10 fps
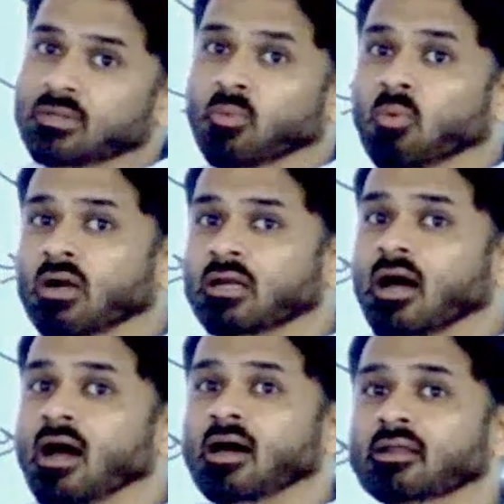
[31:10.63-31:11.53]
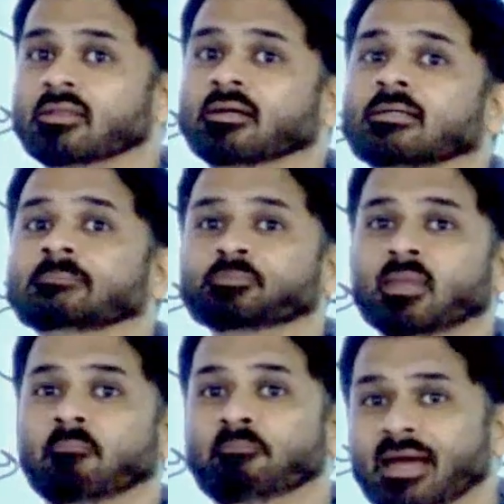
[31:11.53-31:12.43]
what are the
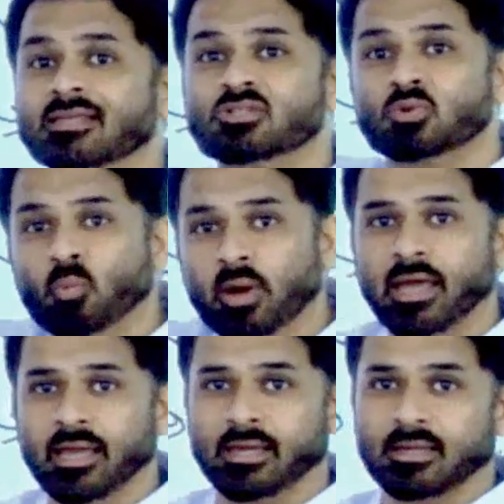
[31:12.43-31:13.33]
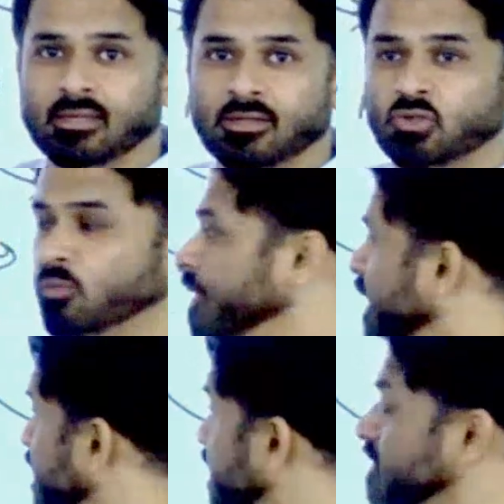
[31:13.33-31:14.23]
best way to
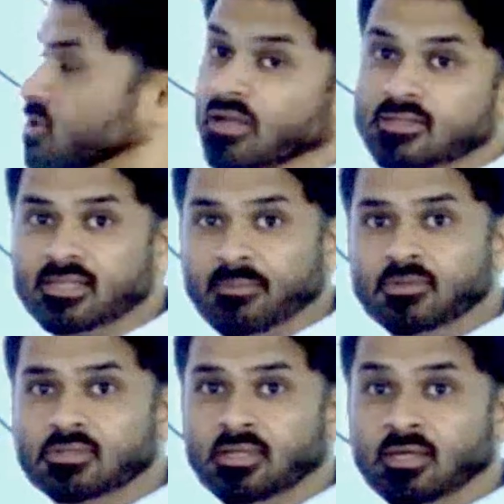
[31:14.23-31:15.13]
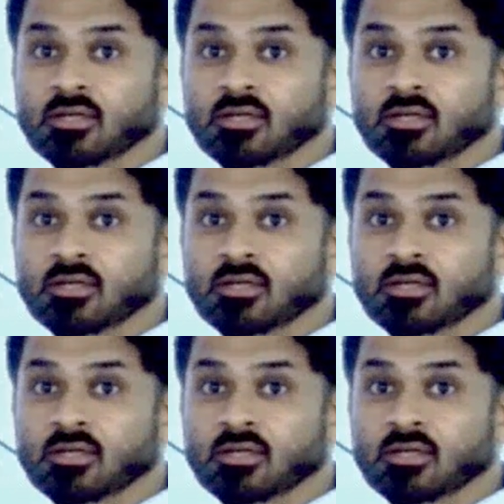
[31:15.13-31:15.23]
bring these concepts.